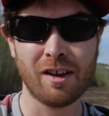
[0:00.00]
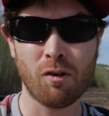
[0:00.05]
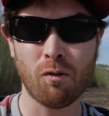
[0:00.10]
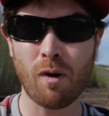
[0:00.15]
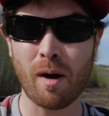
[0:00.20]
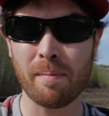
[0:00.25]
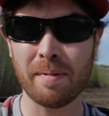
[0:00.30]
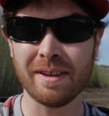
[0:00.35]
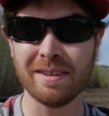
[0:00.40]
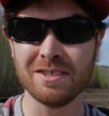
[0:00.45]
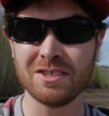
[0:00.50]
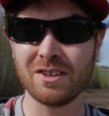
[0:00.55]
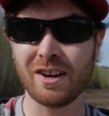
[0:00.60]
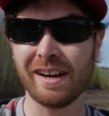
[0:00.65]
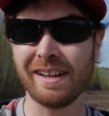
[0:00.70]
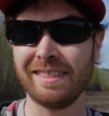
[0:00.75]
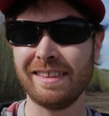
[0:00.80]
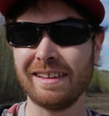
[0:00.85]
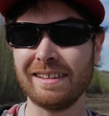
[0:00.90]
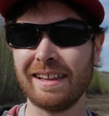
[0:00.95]
weapons or
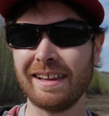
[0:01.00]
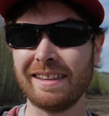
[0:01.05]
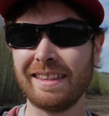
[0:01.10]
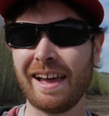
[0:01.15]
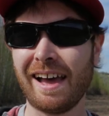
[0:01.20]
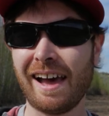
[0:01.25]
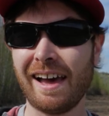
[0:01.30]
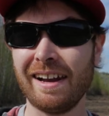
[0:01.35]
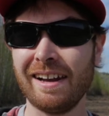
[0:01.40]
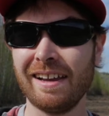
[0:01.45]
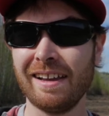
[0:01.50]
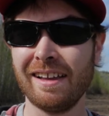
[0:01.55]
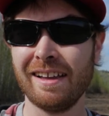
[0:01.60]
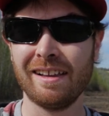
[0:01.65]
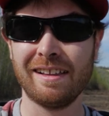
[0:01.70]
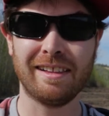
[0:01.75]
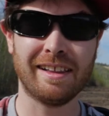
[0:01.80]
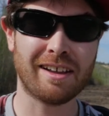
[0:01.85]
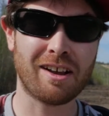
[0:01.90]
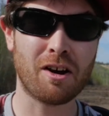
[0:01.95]
anything like that,
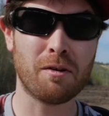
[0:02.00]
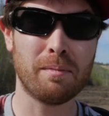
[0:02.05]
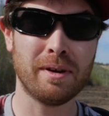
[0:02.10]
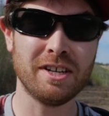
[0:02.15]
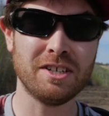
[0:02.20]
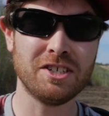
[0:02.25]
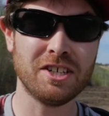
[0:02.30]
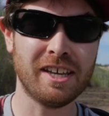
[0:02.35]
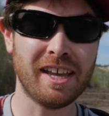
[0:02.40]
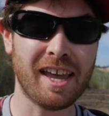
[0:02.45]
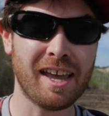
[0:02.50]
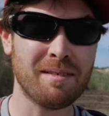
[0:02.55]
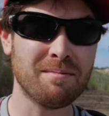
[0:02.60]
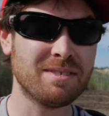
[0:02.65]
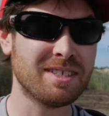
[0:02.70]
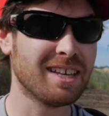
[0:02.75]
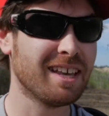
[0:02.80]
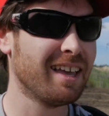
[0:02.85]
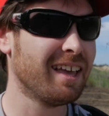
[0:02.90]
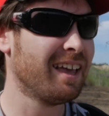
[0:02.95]
like RPG games.